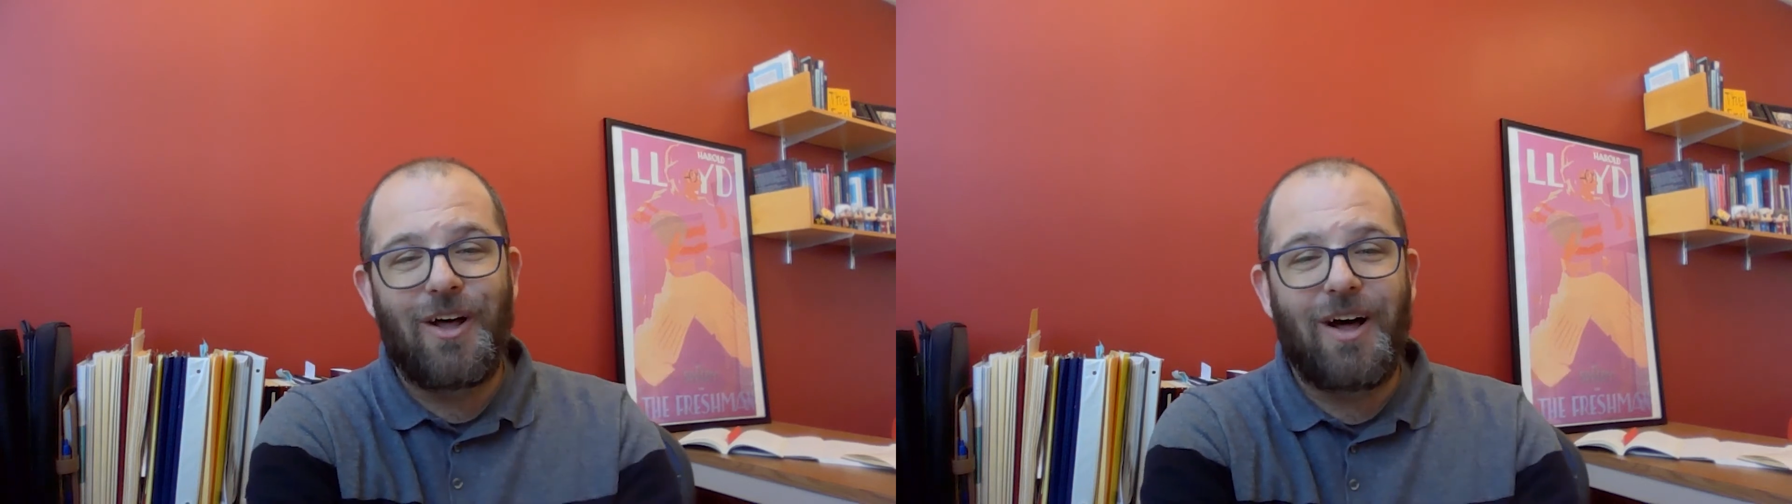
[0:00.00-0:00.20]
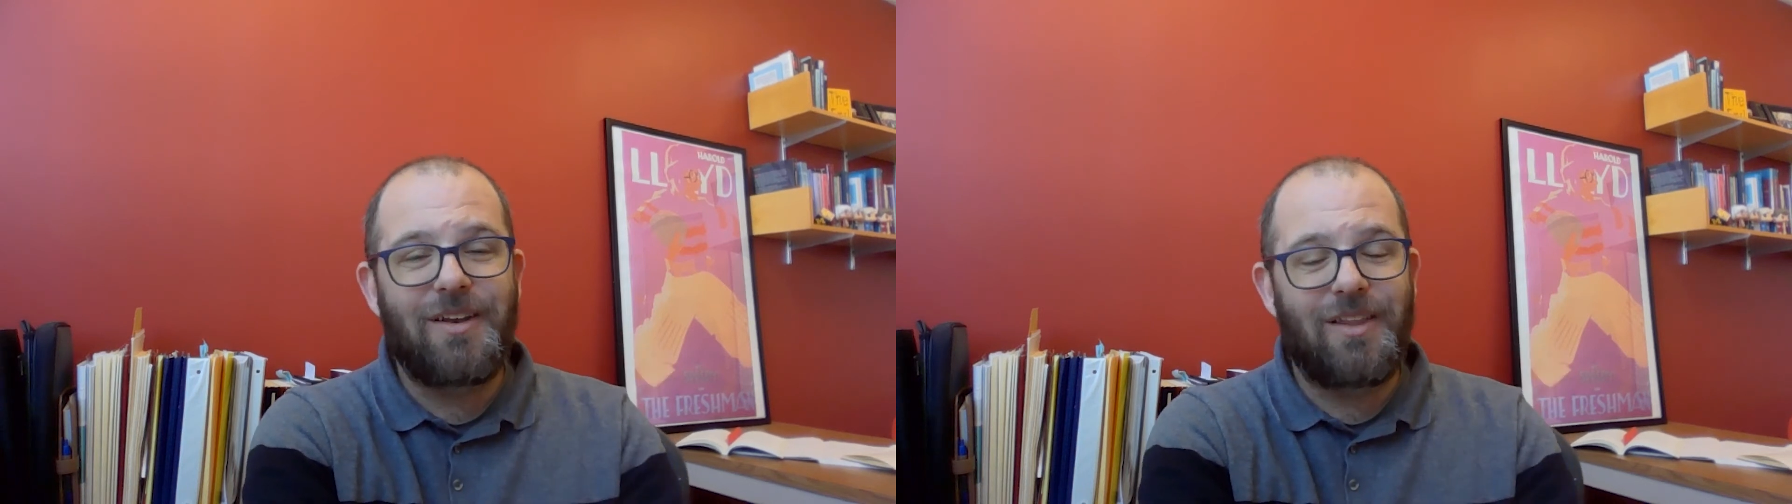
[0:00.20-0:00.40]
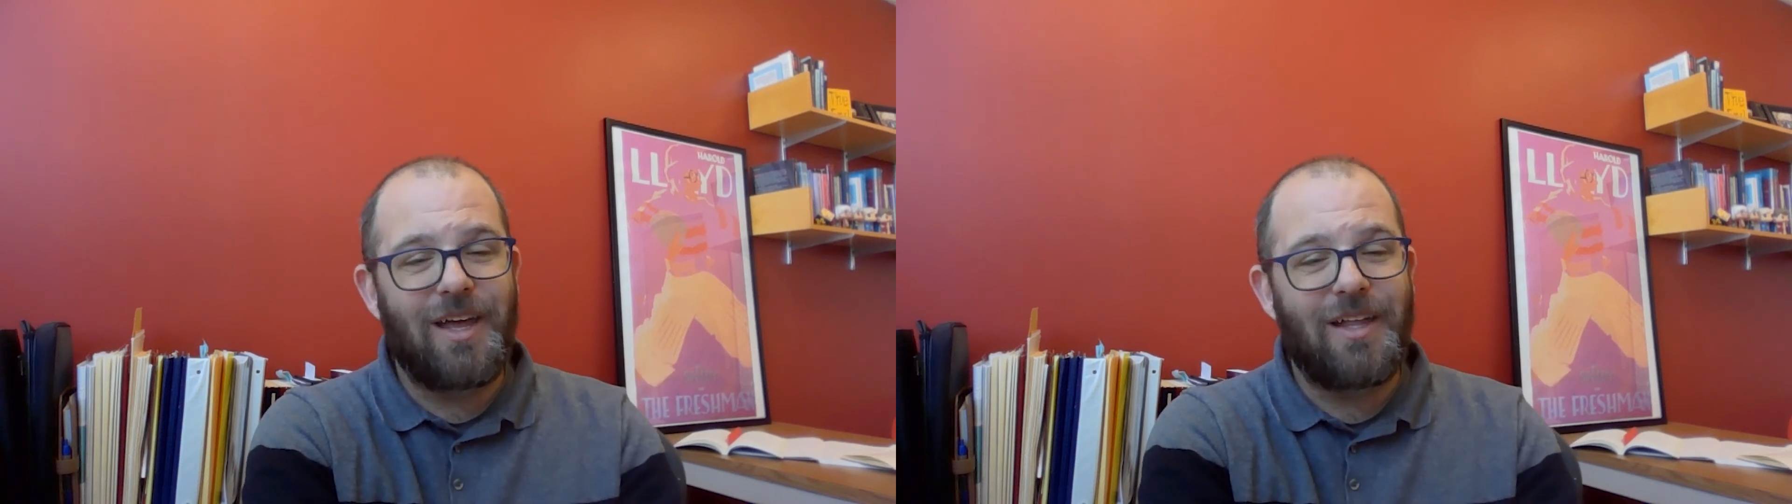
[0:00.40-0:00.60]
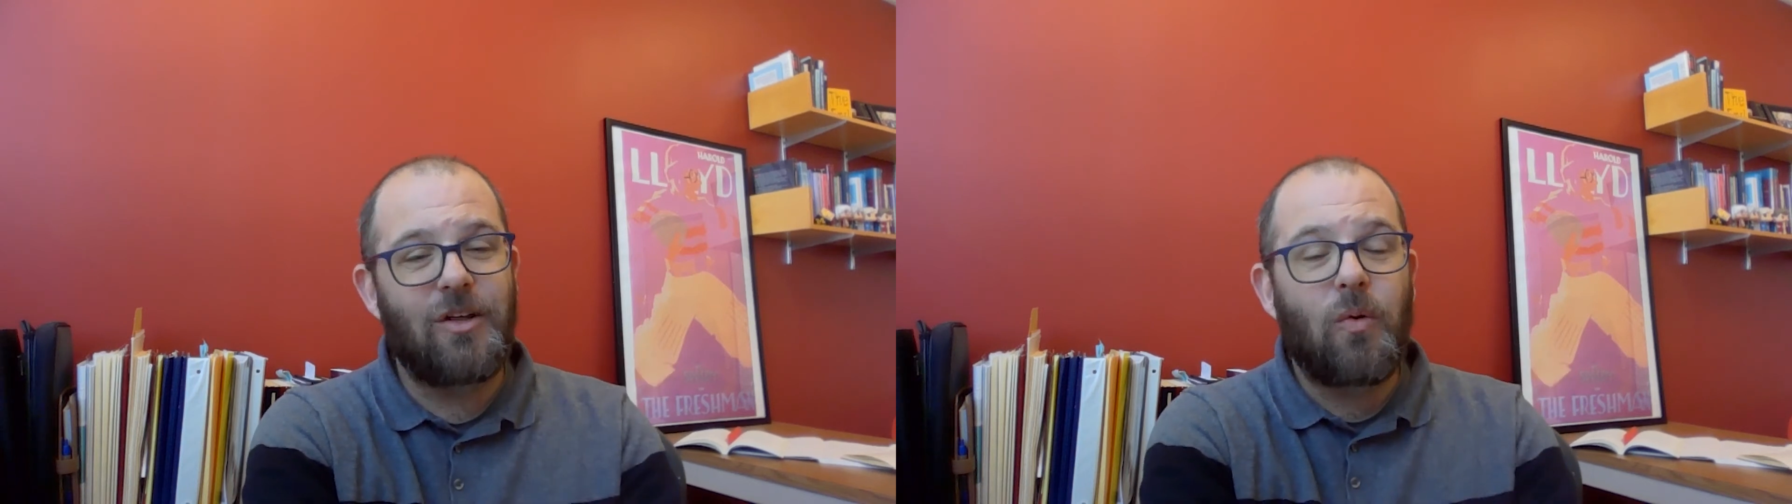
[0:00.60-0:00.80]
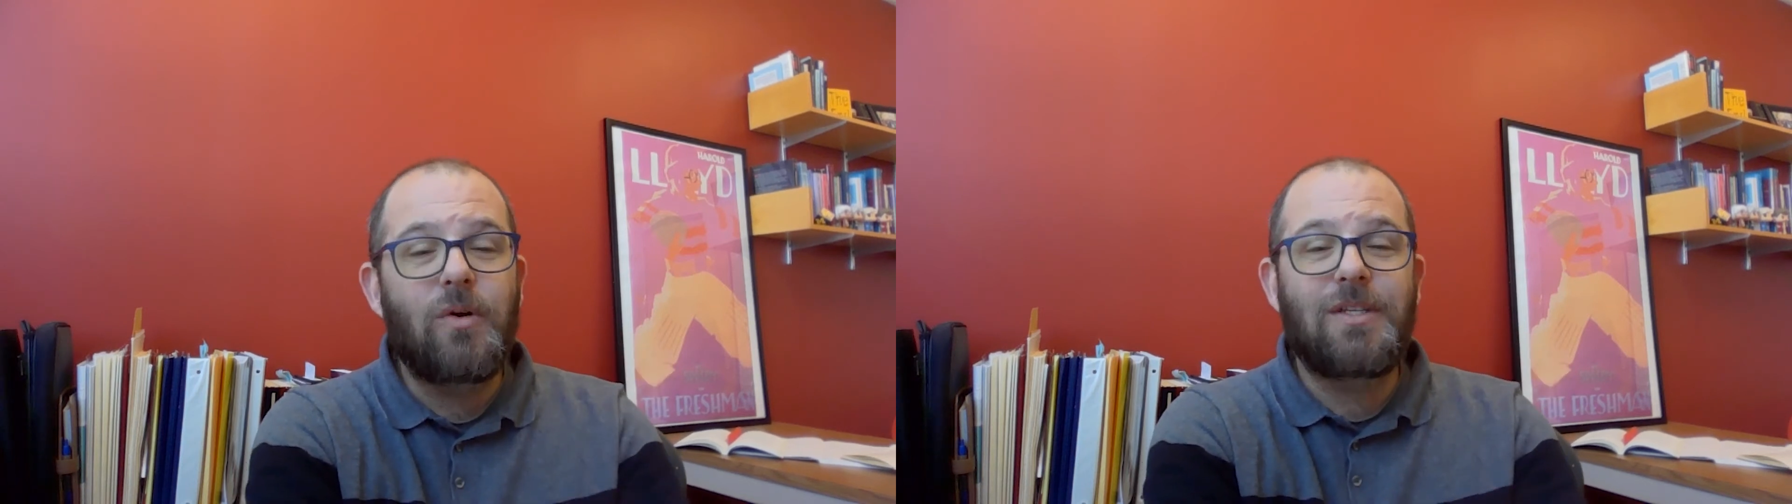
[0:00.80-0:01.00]
onto that, the
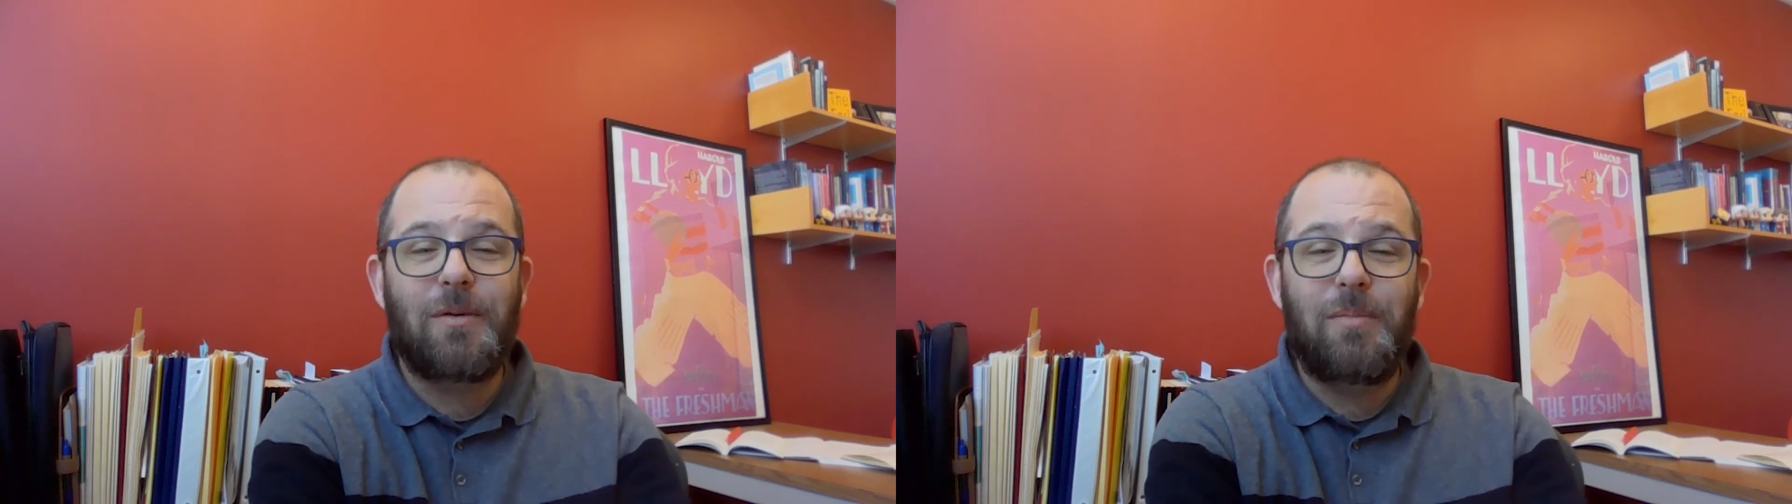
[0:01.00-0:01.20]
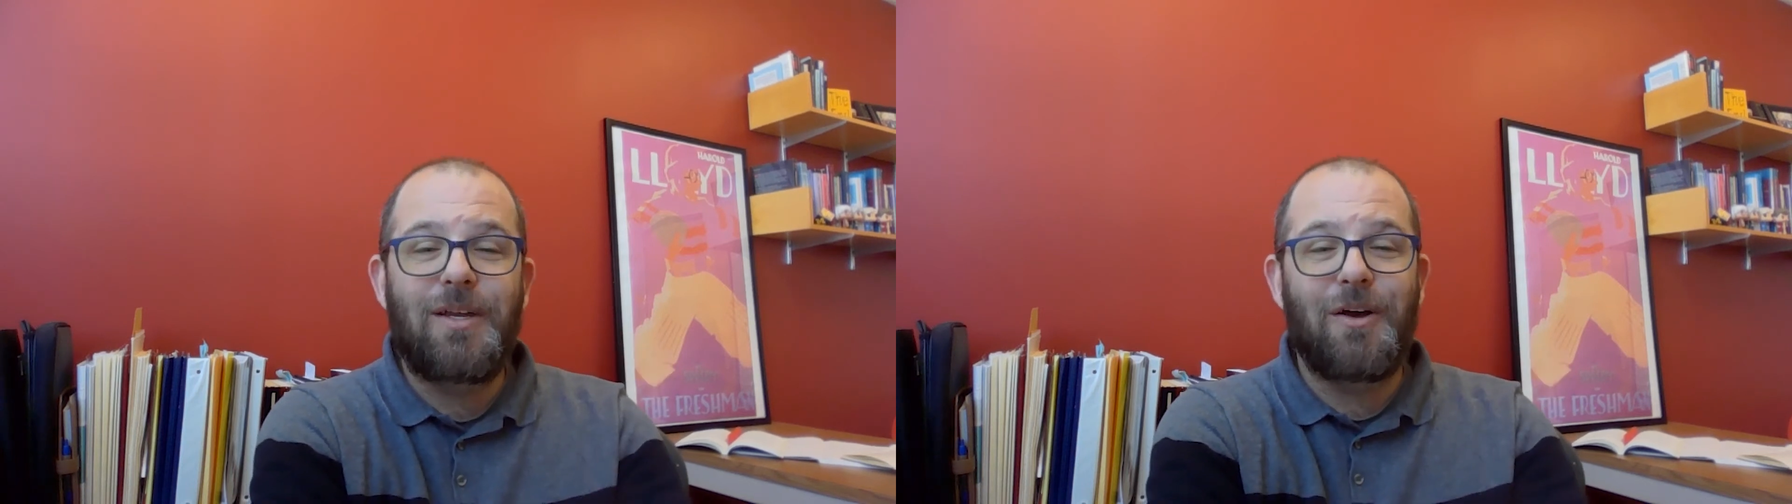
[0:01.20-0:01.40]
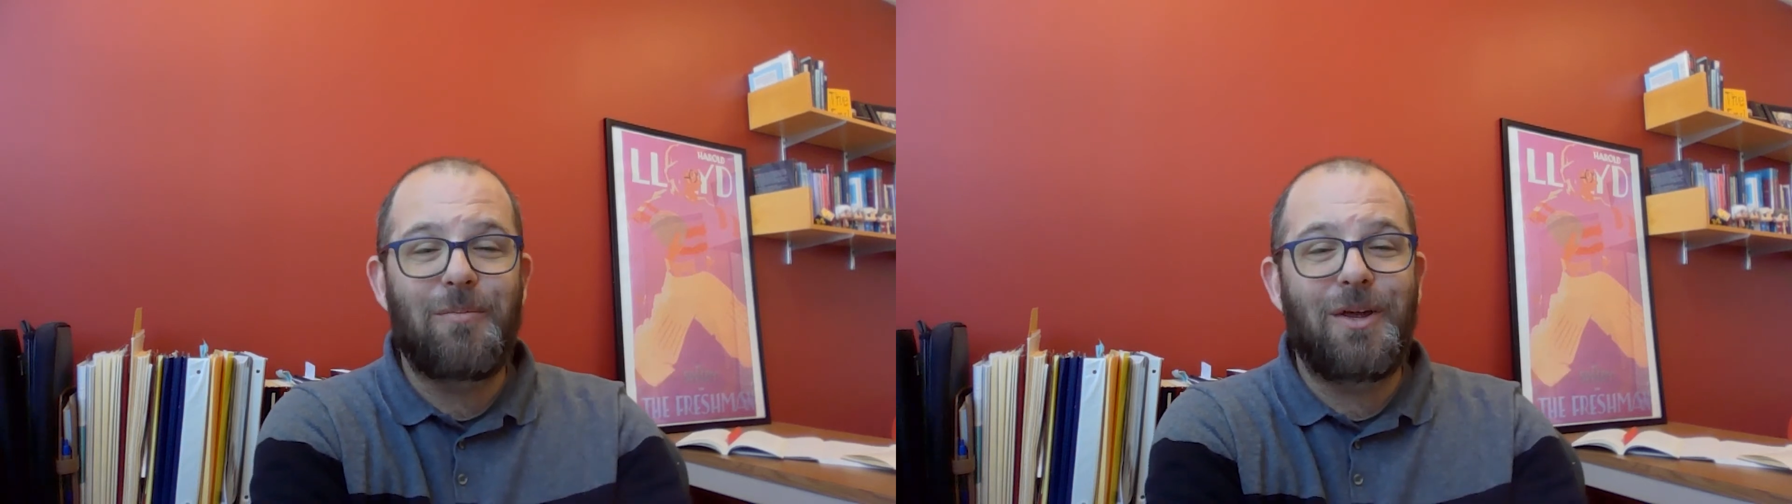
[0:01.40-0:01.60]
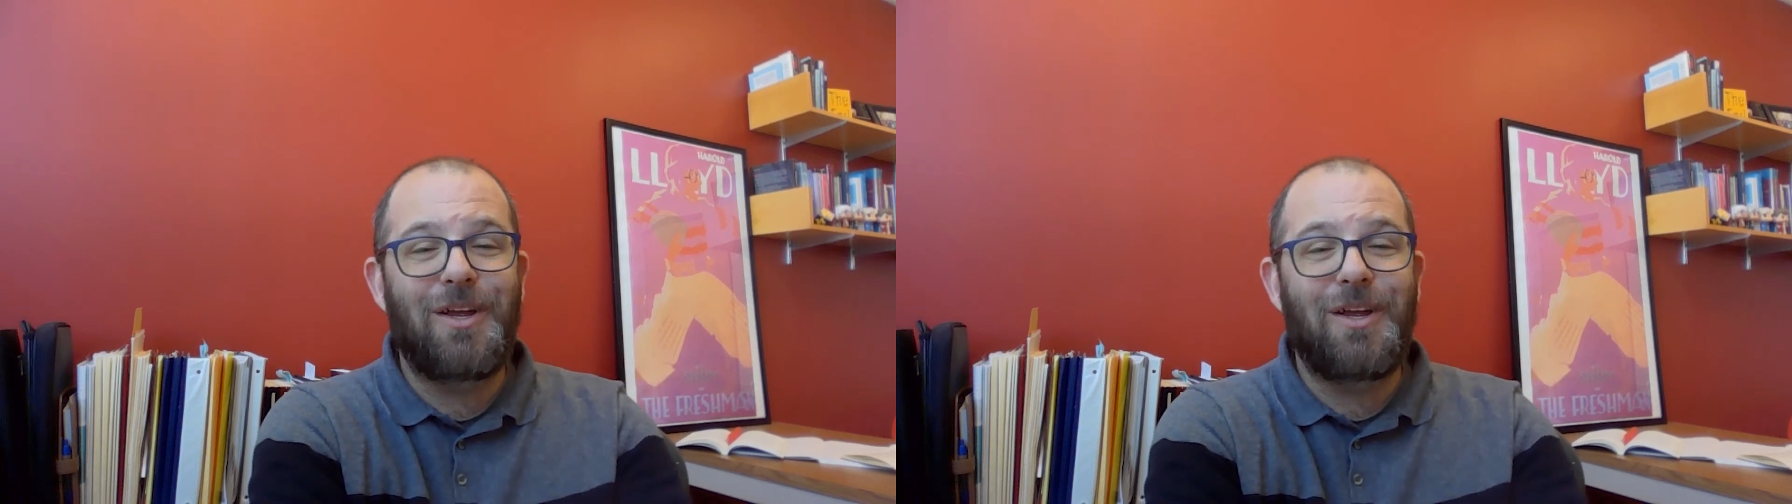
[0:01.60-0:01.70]
course can become